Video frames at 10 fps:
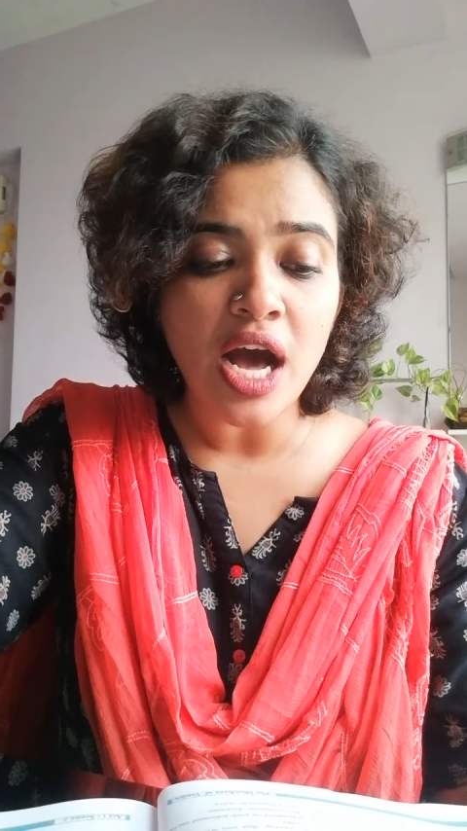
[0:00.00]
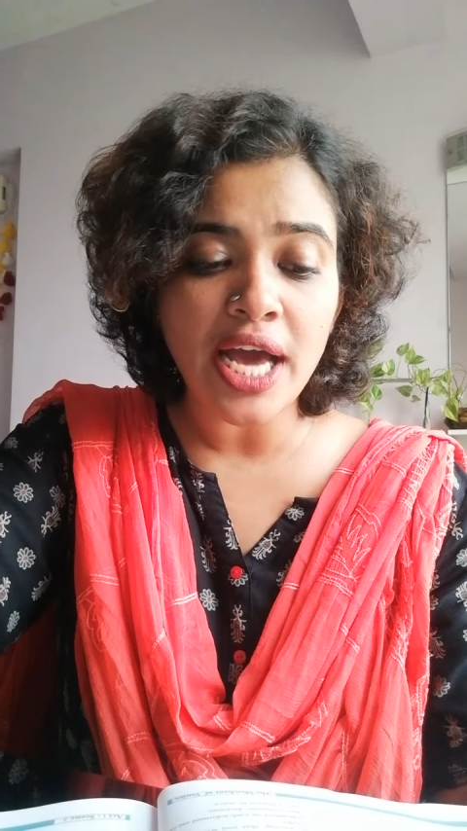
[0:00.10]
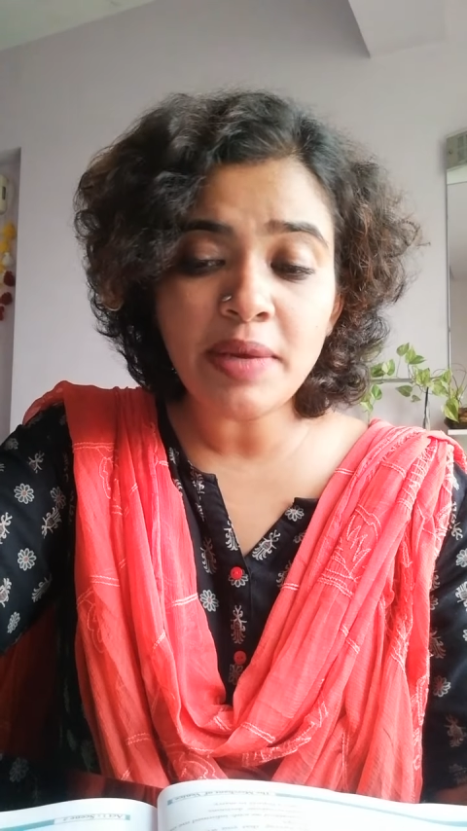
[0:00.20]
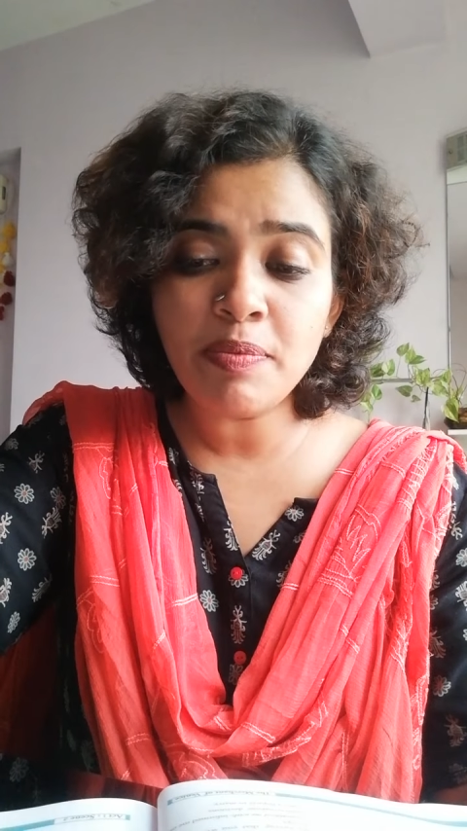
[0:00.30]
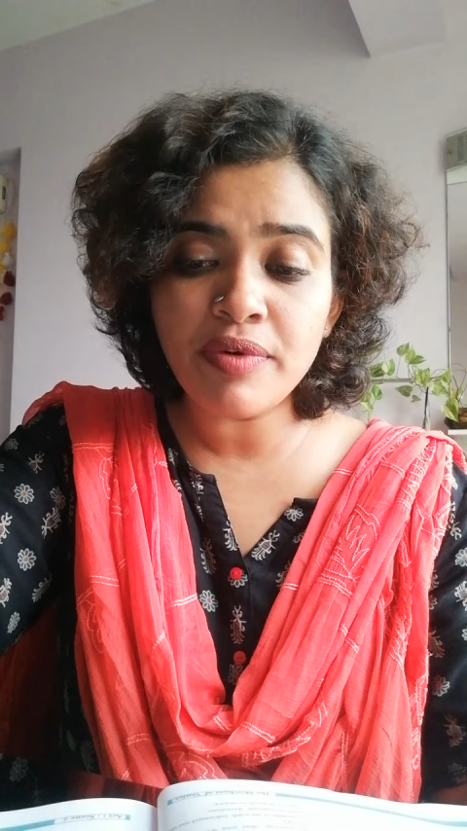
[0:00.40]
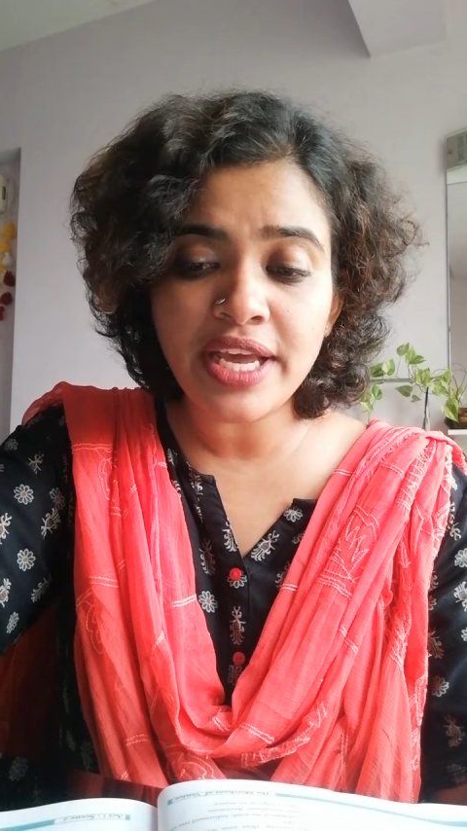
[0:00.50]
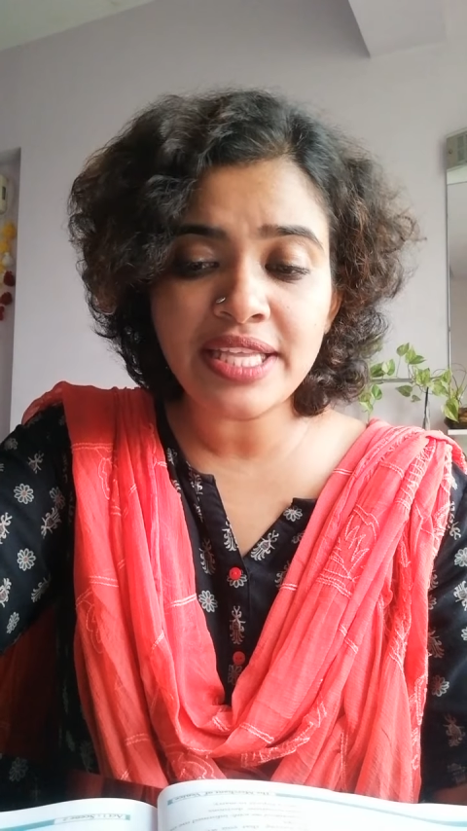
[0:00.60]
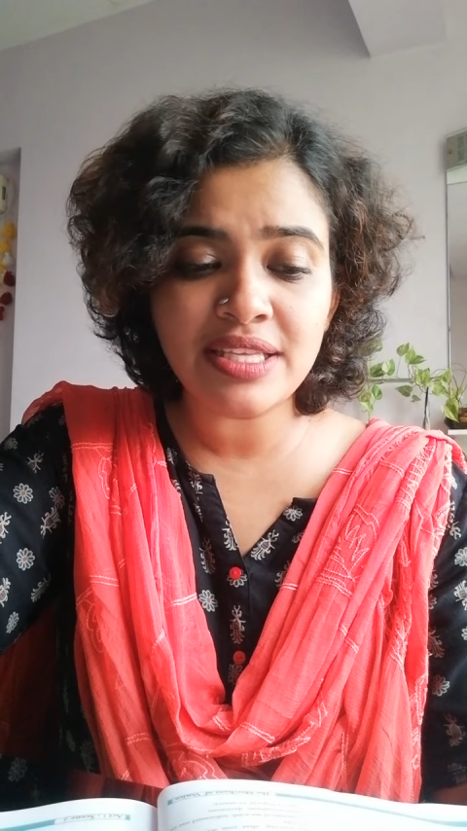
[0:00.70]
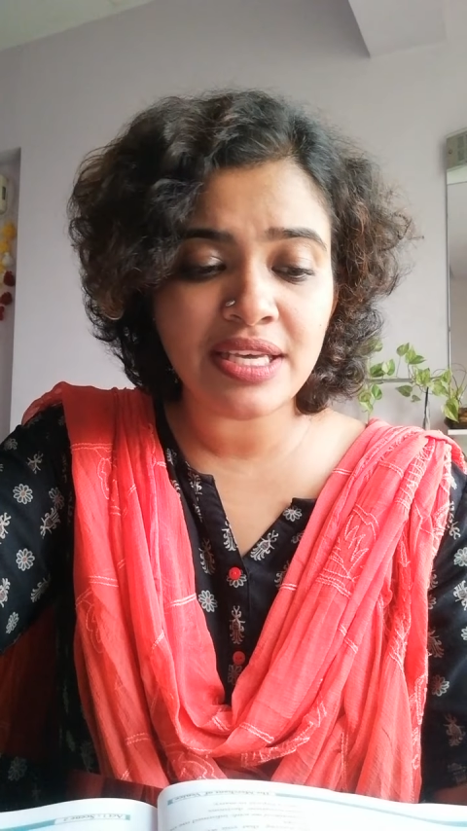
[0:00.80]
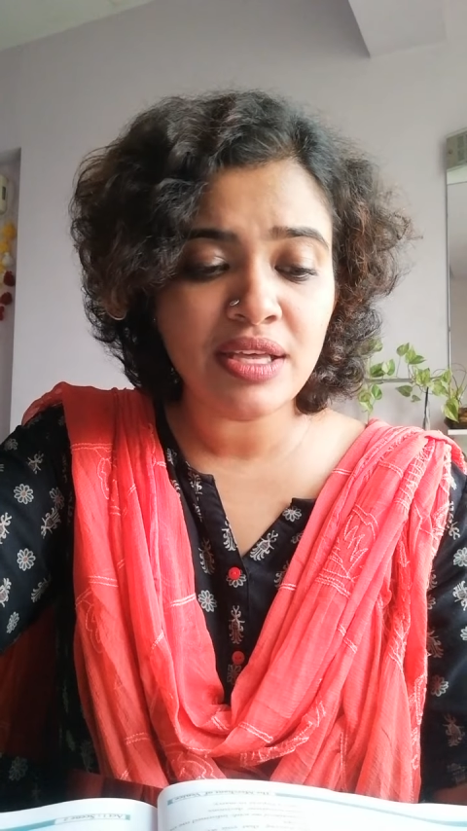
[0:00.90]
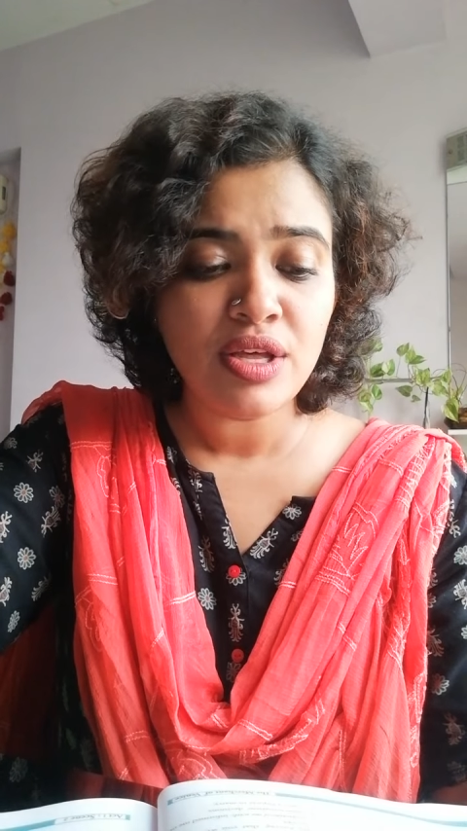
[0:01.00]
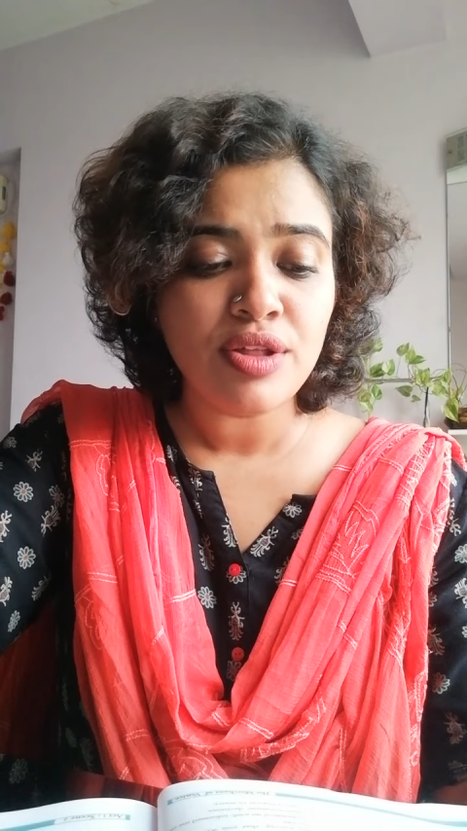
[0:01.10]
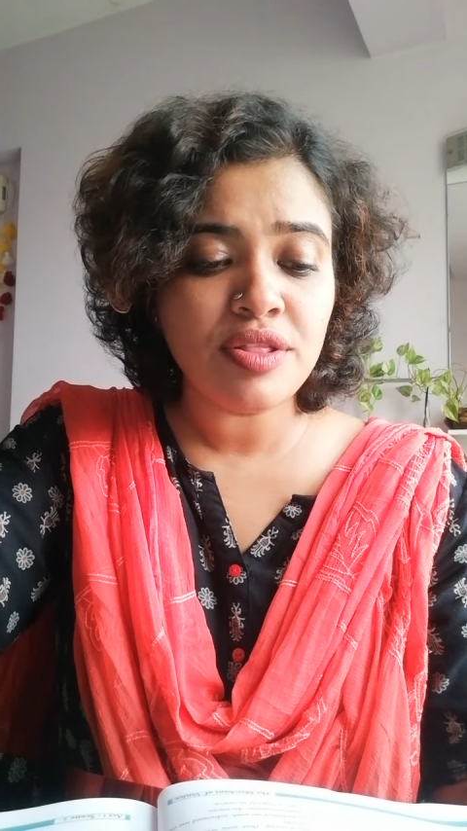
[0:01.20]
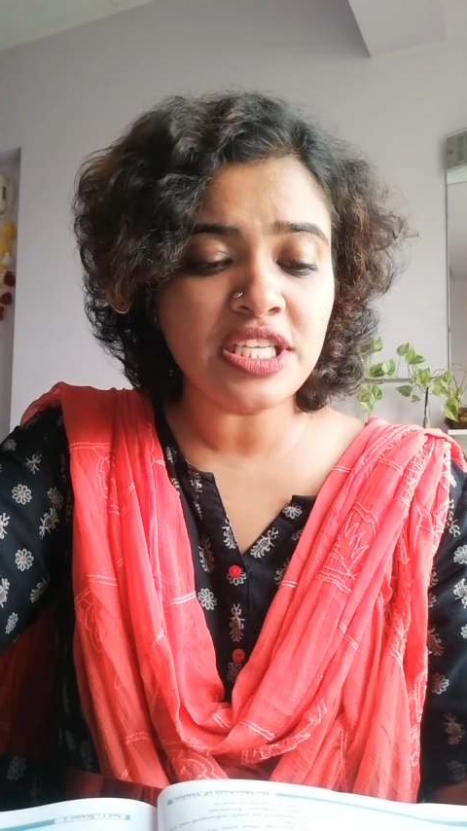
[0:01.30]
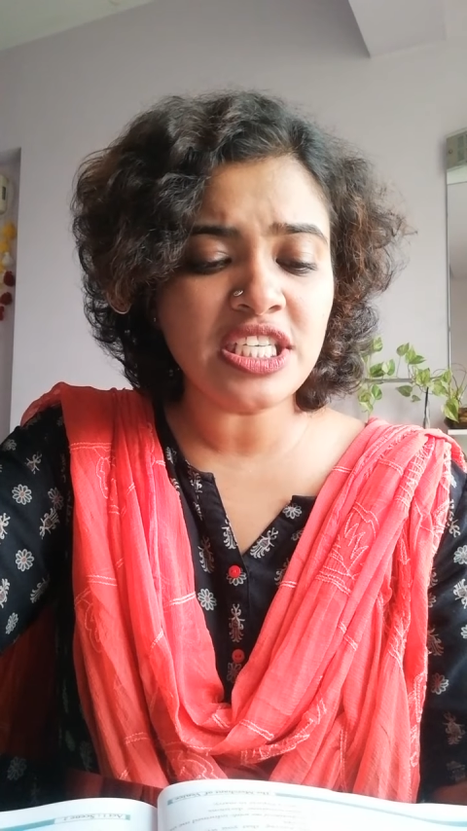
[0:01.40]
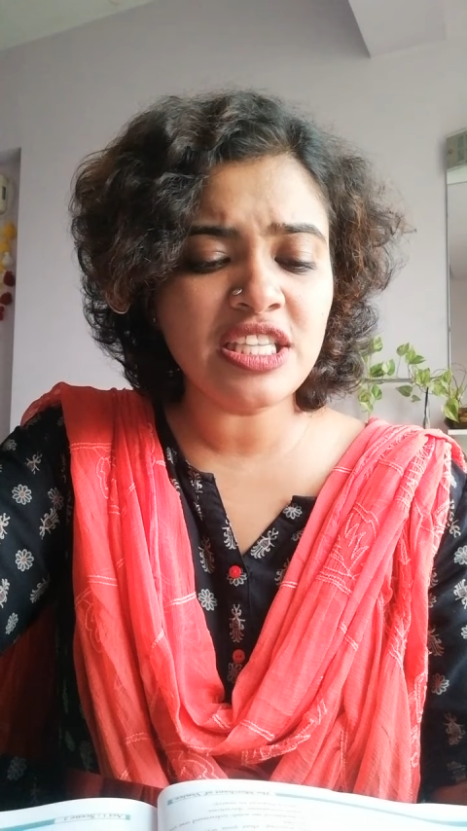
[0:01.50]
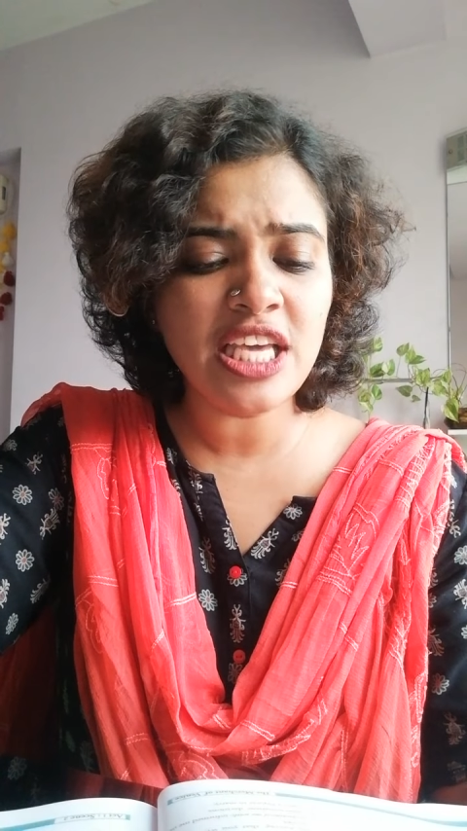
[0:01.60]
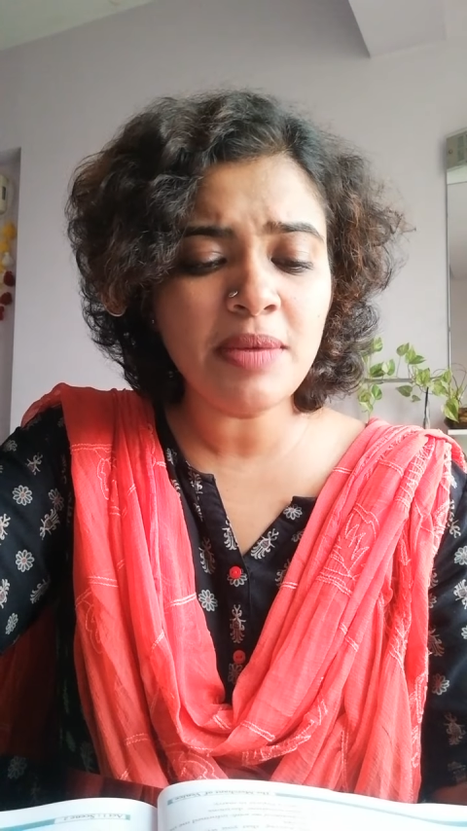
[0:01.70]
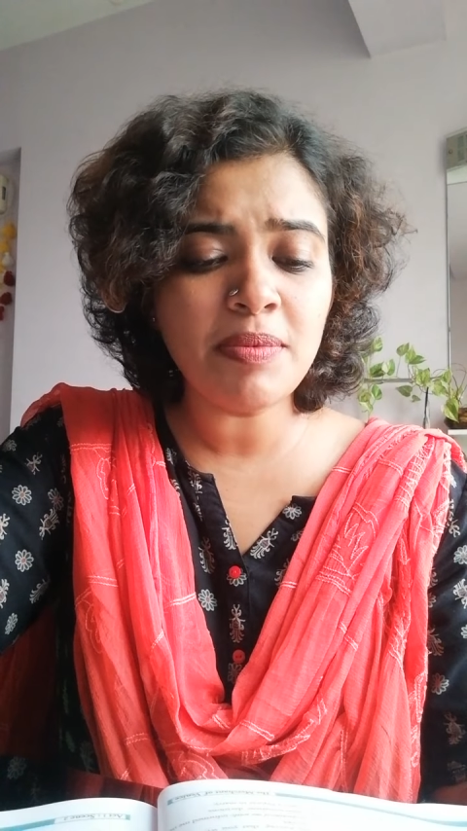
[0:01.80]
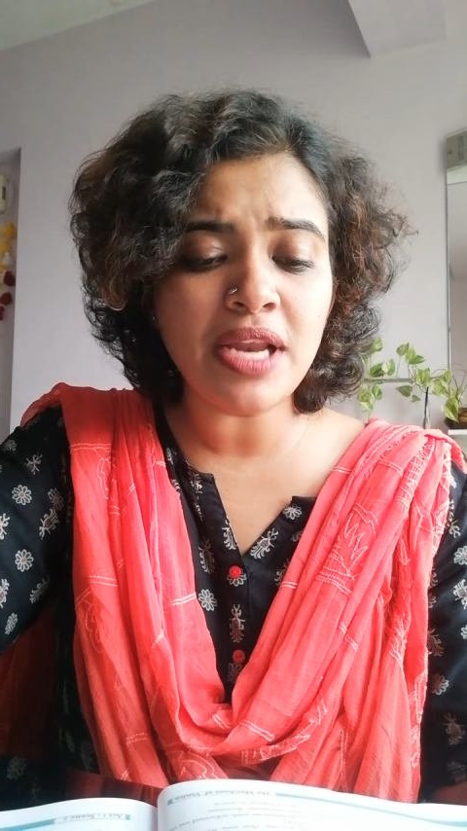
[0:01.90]
I pray thee, set a
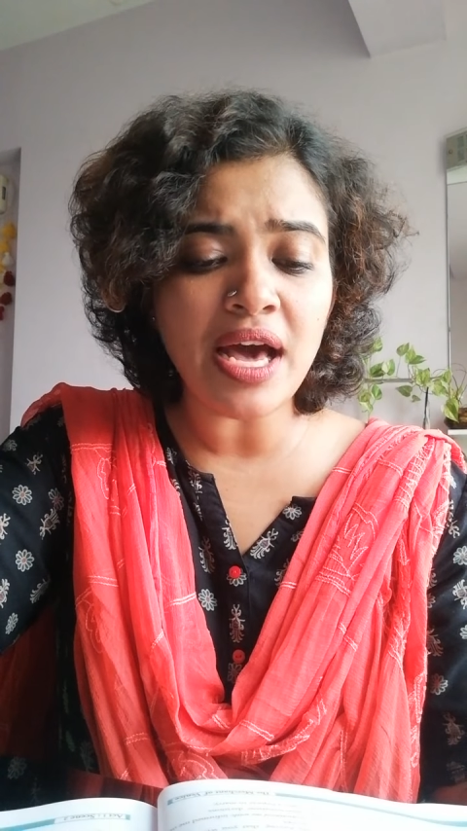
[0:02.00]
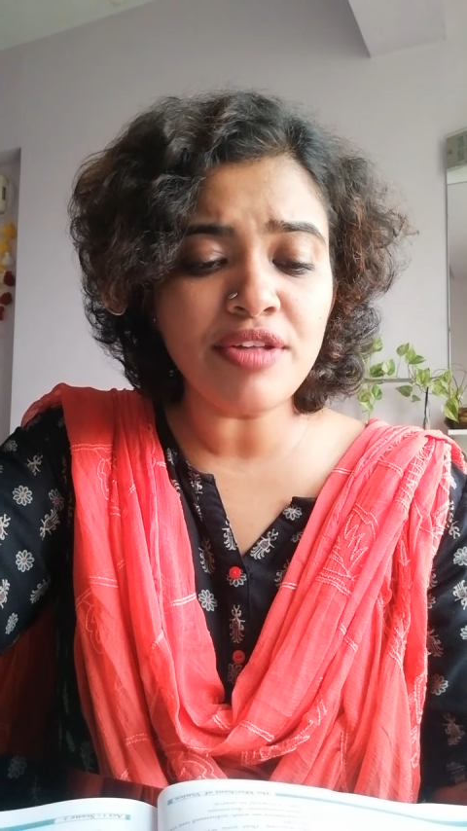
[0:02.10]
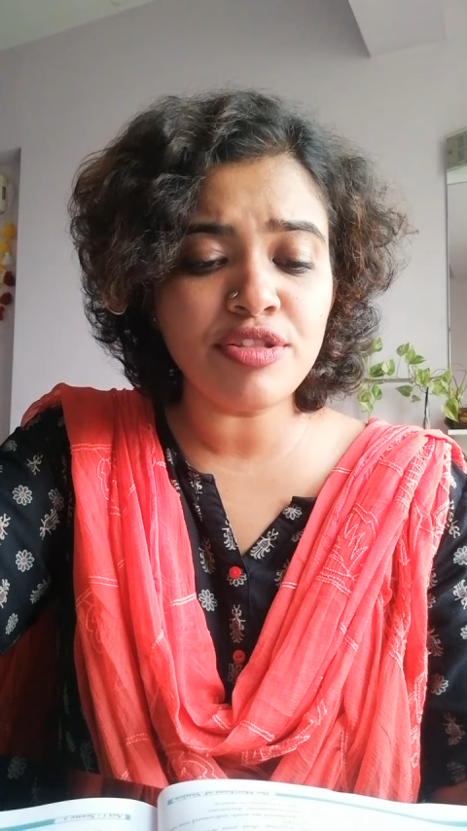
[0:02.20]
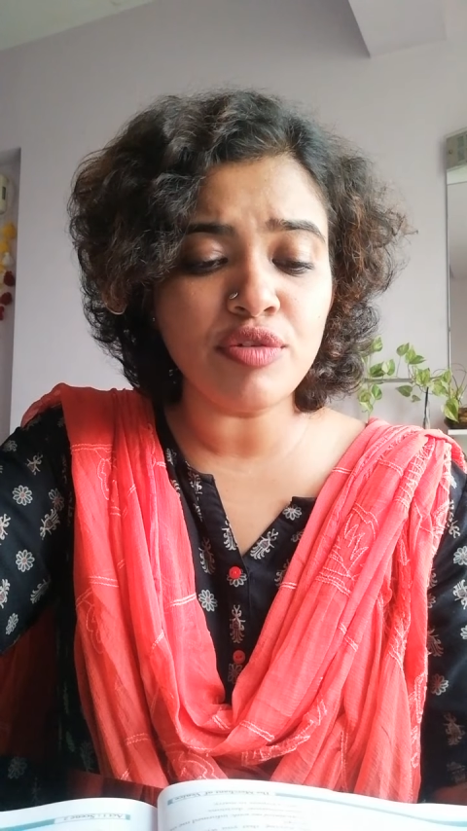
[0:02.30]
deep glass